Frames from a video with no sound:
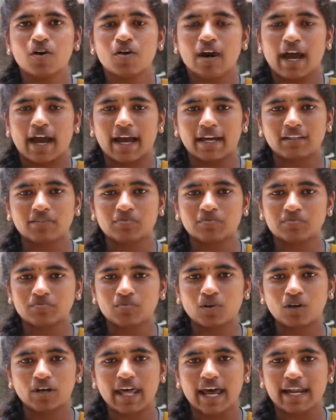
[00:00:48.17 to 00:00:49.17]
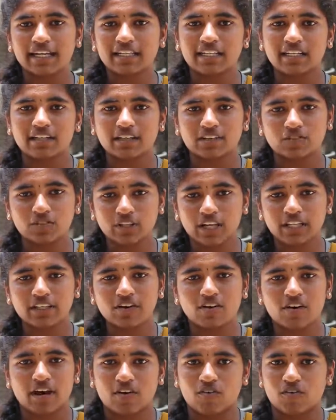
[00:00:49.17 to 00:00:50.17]
and
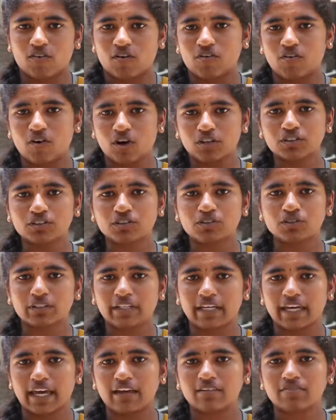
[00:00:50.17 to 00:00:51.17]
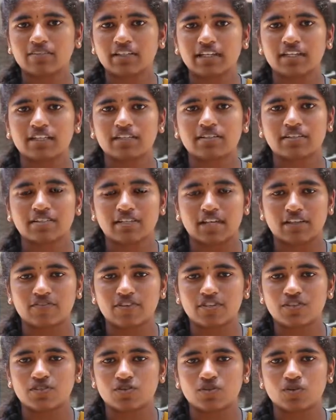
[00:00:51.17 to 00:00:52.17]
Unnati wants to give the
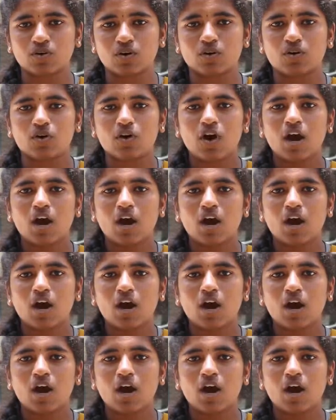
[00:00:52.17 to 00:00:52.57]
service to